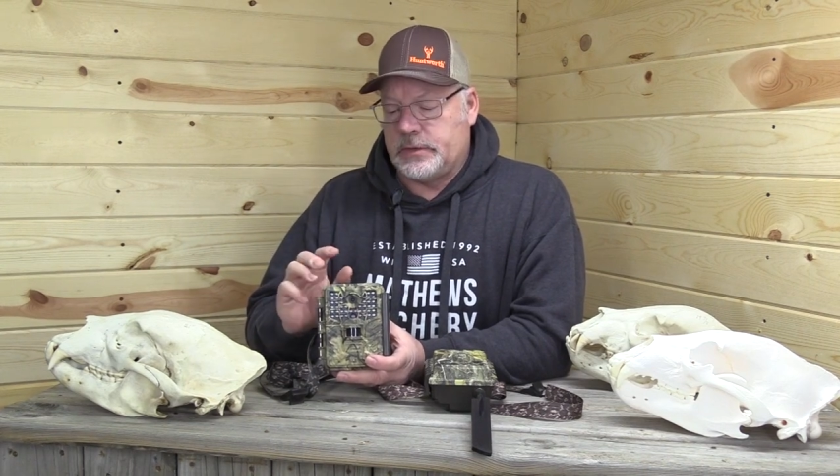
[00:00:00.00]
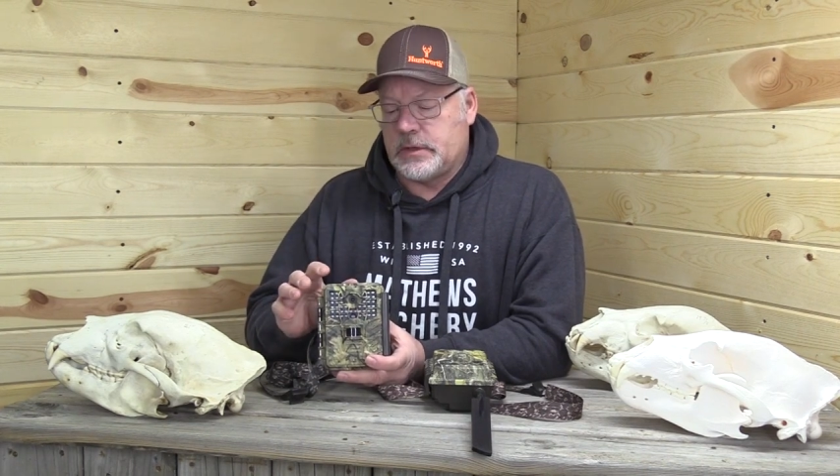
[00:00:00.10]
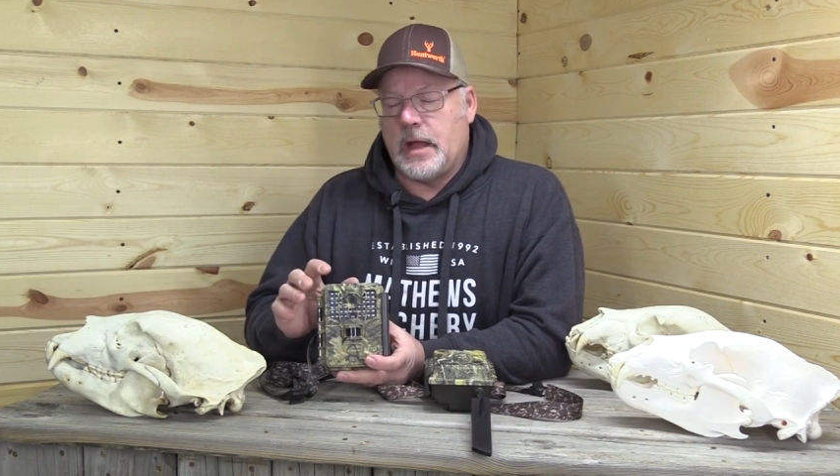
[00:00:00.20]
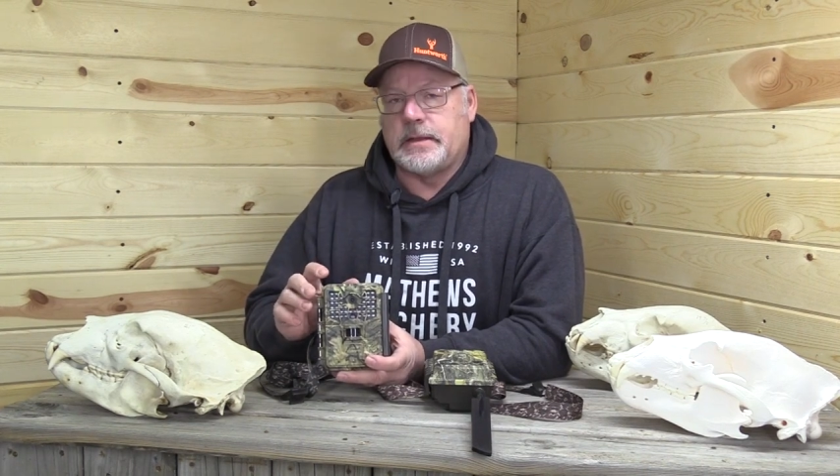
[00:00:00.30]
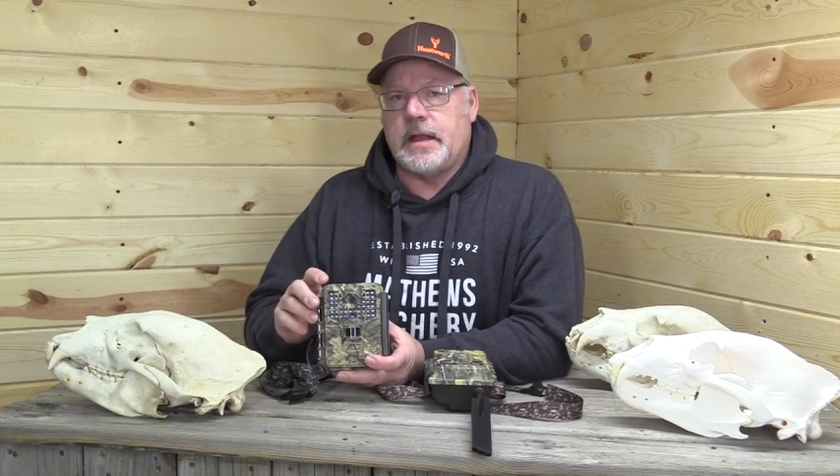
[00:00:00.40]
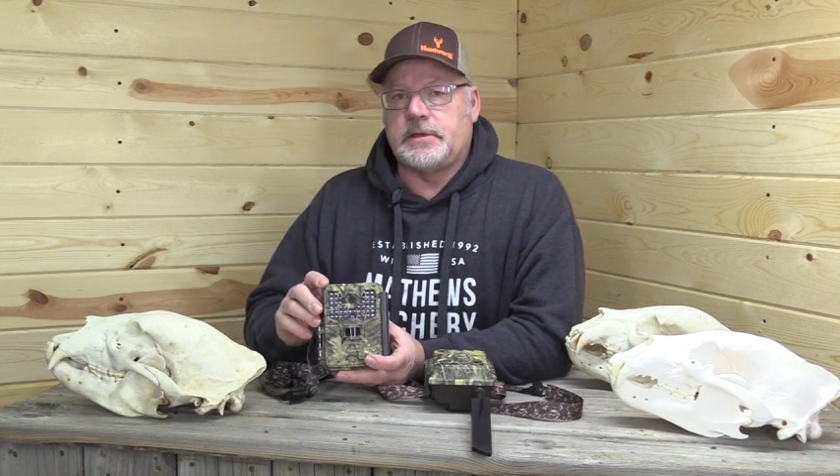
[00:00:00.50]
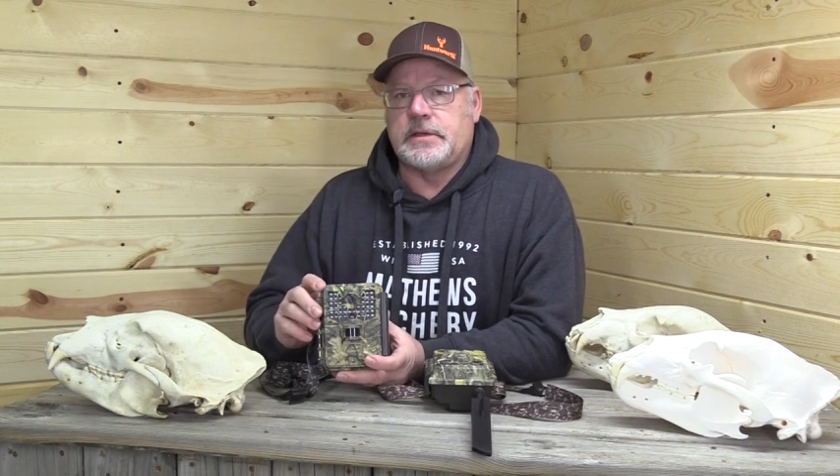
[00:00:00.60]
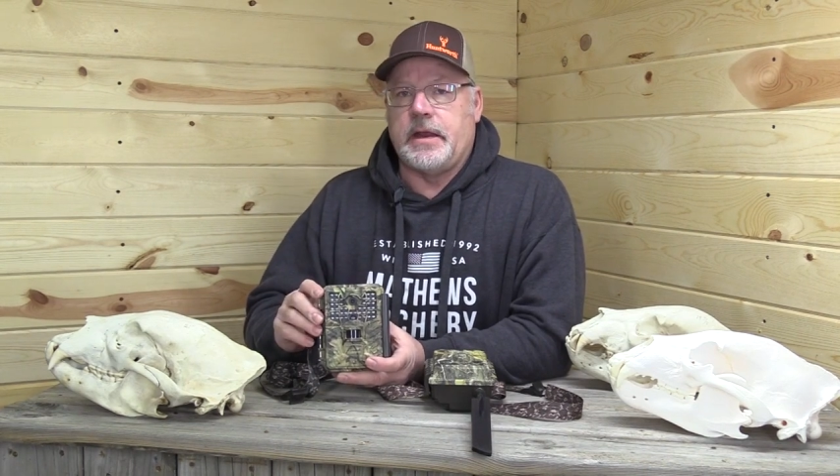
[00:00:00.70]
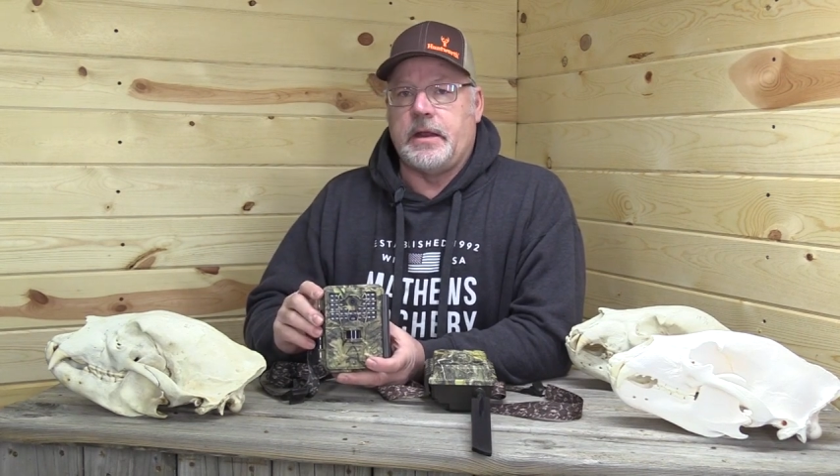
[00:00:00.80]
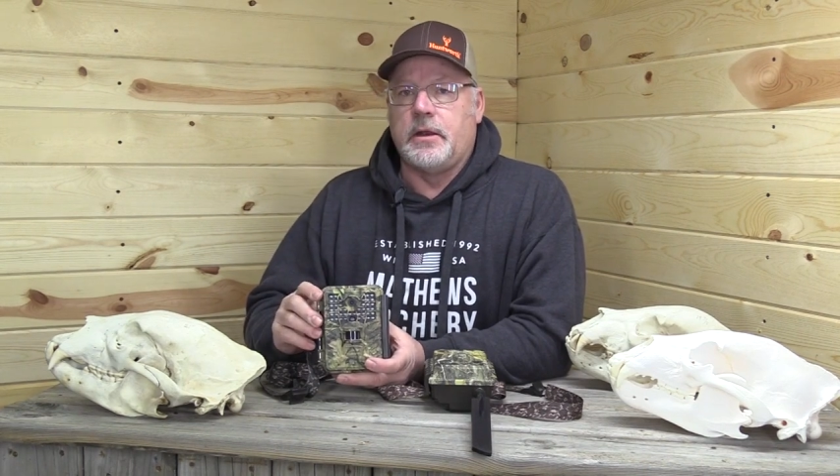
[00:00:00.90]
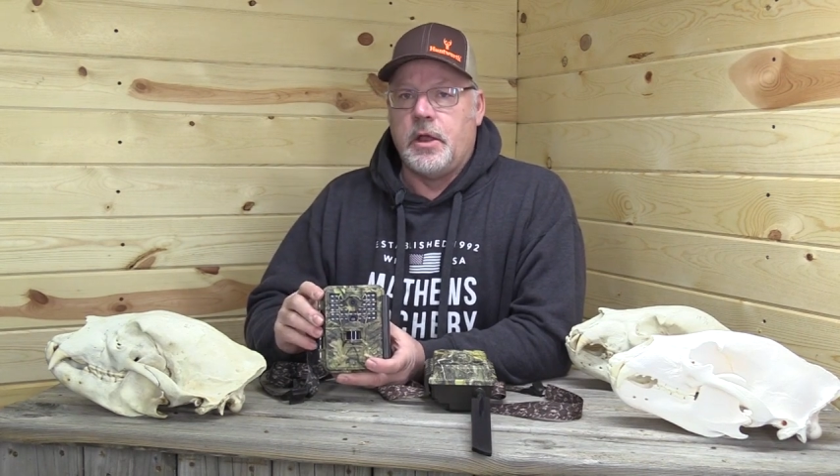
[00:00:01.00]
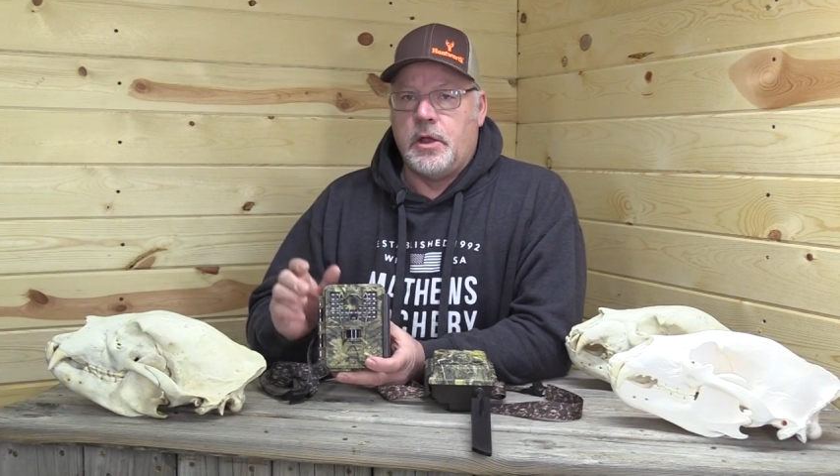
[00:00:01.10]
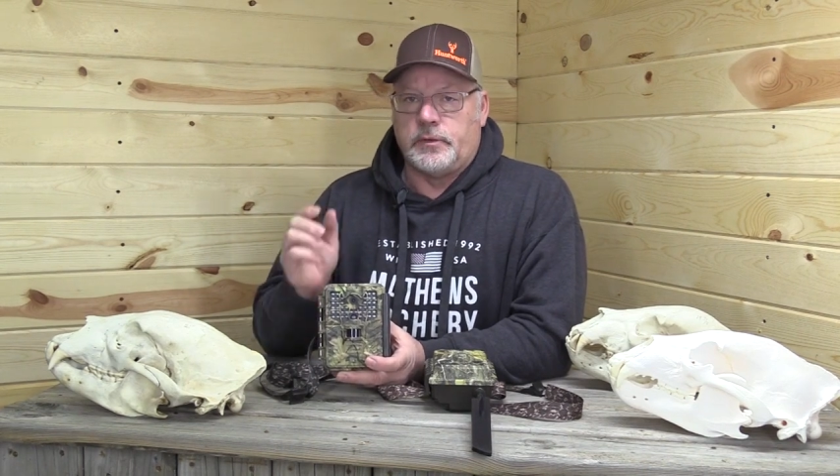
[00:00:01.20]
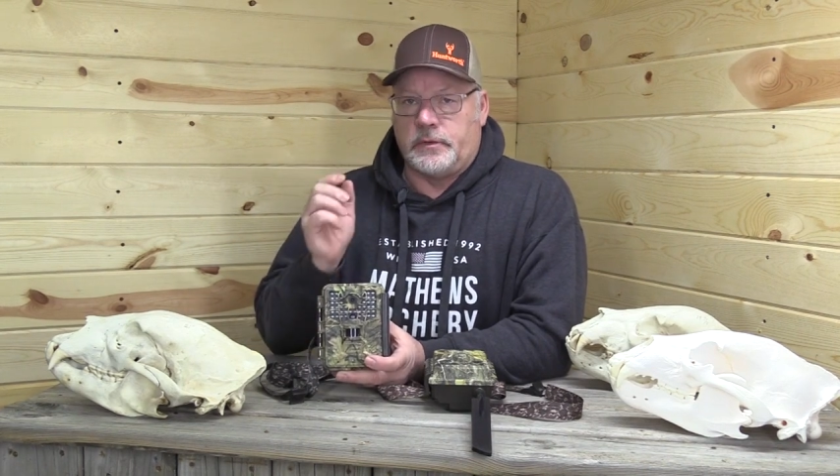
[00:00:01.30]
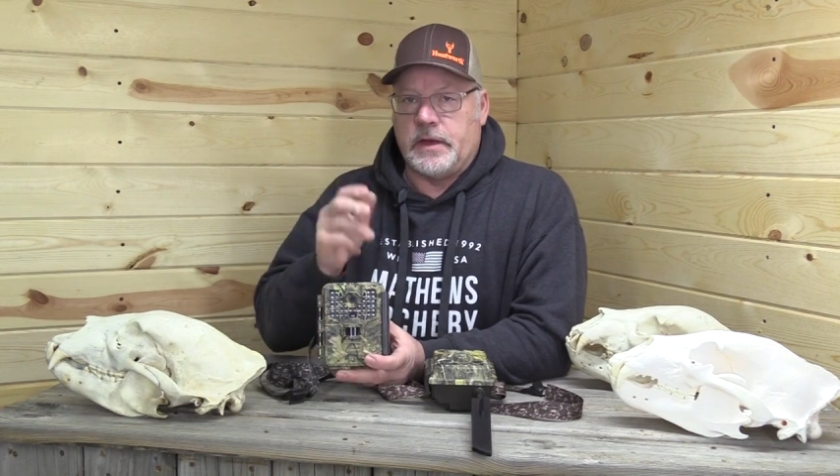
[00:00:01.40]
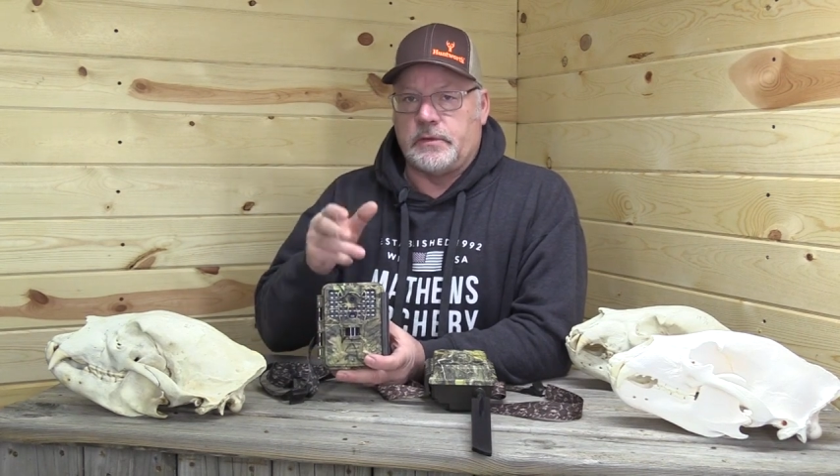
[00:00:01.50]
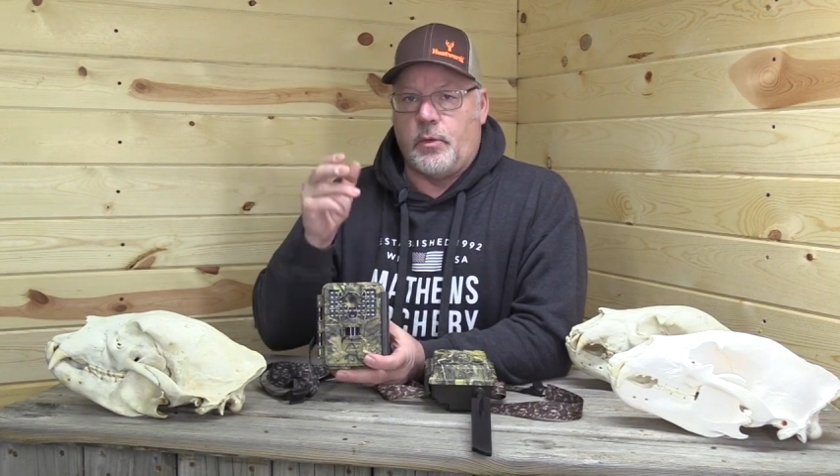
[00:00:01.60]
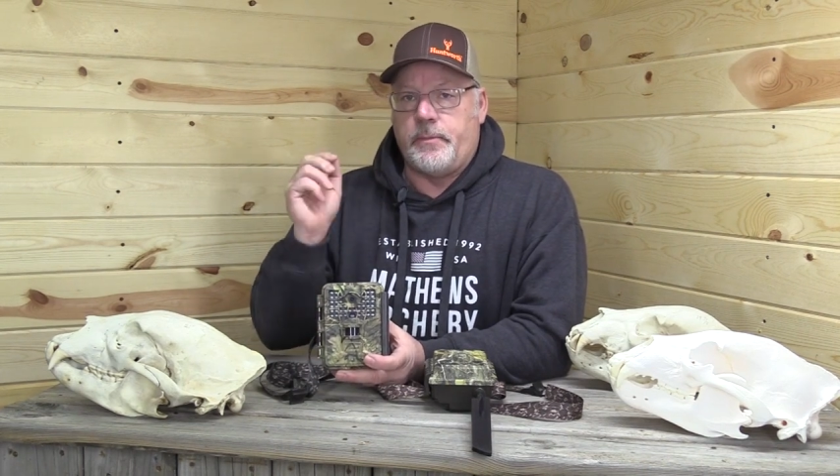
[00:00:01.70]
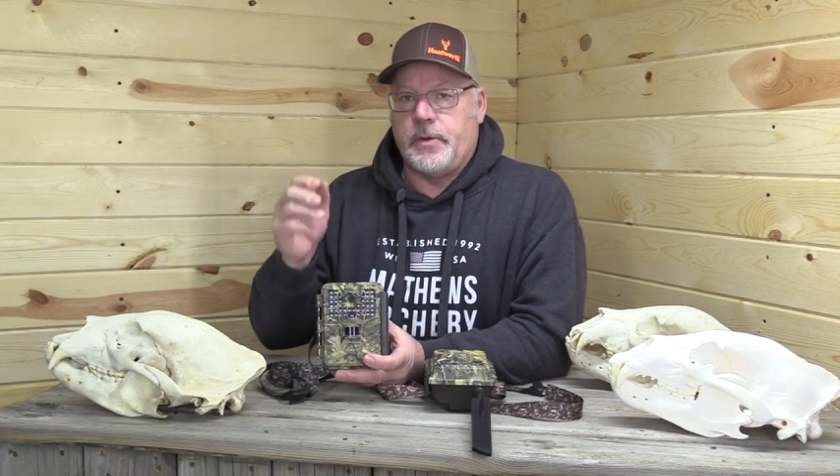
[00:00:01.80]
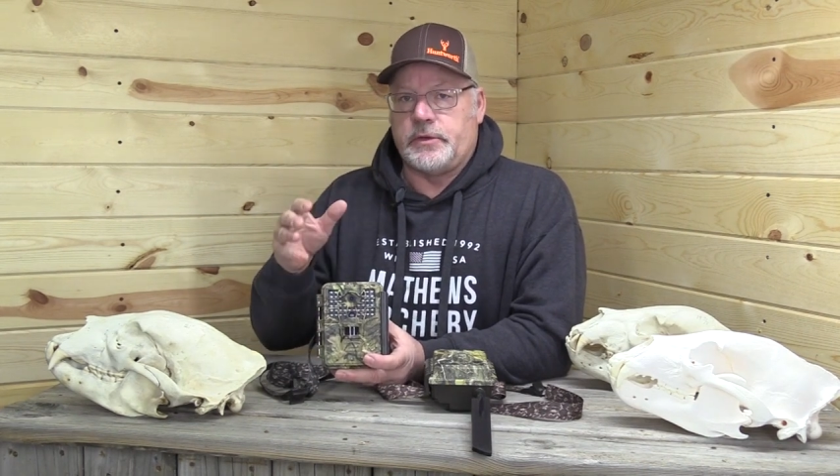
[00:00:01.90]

It's got that setting, so it takes one